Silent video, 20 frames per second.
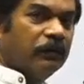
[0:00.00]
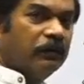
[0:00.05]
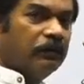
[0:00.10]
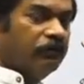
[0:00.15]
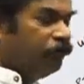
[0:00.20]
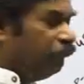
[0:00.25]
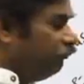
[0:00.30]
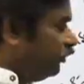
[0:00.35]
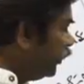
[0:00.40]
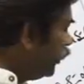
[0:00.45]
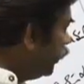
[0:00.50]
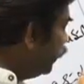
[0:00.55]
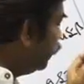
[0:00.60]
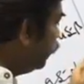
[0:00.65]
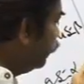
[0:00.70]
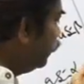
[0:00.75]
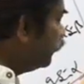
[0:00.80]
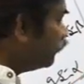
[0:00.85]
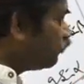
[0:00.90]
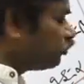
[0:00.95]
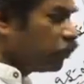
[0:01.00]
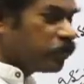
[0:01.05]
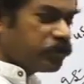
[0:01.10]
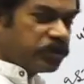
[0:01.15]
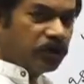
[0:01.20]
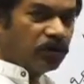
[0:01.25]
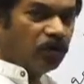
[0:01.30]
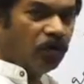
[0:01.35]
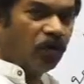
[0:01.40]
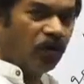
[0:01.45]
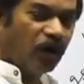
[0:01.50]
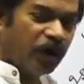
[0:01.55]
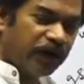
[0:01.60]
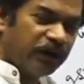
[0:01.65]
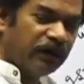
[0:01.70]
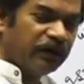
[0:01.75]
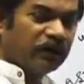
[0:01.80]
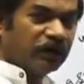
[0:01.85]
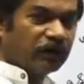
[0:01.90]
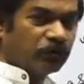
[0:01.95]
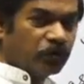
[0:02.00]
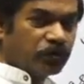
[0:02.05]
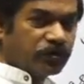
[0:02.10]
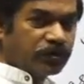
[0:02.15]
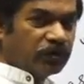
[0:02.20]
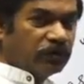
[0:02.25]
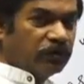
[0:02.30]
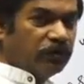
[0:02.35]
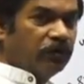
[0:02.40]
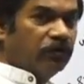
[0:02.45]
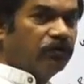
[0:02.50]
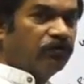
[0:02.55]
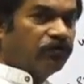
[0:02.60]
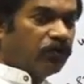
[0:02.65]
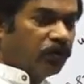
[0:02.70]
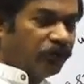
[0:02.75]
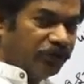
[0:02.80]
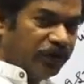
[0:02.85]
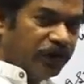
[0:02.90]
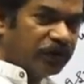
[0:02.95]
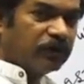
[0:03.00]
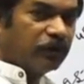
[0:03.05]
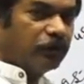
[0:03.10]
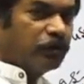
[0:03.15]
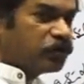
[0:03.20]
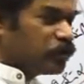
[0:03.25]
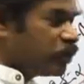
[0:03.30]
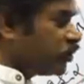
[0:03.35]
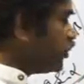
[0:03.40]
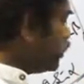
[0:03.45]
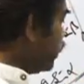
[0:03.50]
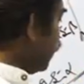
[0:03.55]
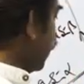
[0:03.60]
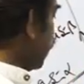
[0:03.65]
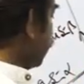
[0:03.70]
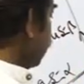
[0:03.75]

whether it's this question or any other question, from where the motion starts,